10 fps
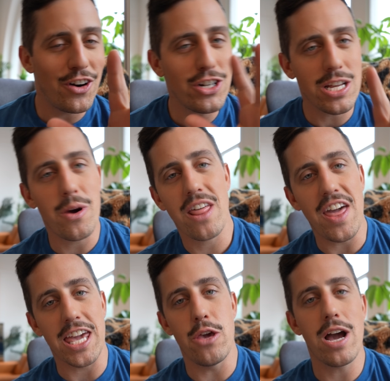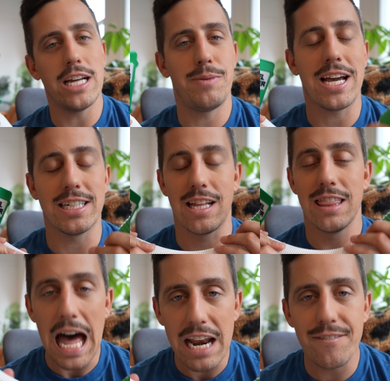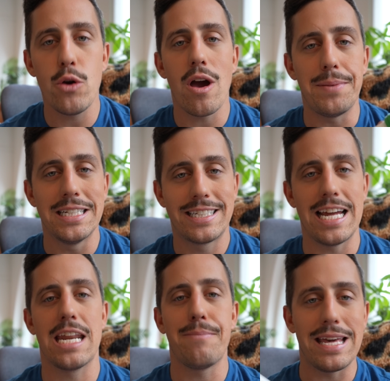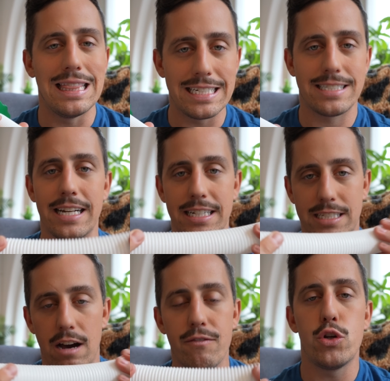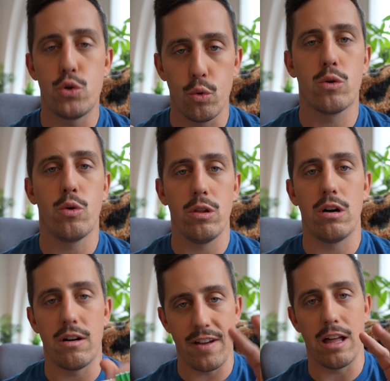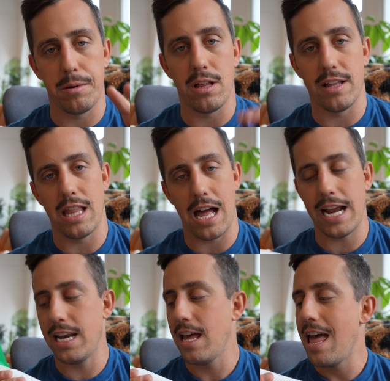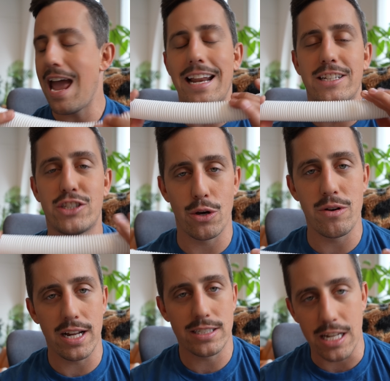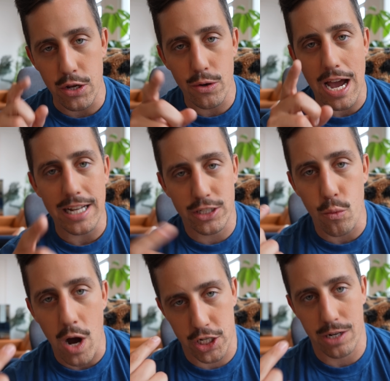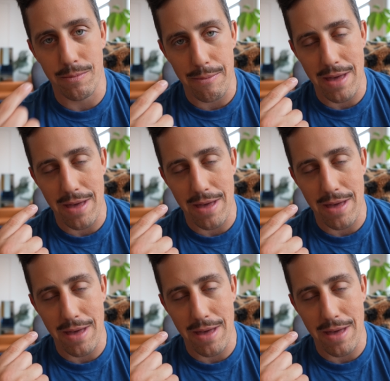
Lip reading: first I want to thank you guys, because a lot of you have been sending me listings of the Jewel Cooler available online, and it's so nice that you guys are watching my